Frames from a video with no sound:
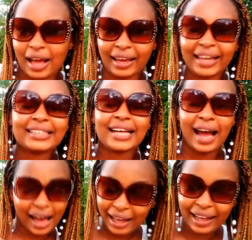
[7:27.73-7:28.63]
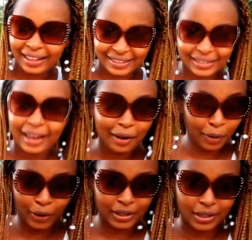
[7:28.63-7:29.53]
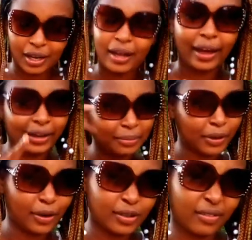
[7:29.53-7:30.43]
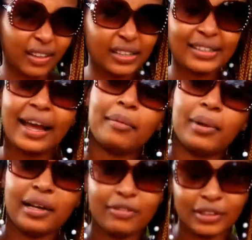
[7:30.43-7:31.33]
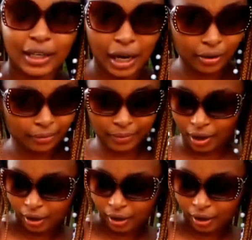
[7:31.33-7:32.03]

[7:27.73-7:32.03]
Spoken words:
It hurts a lot, and because of that, I believe in karma,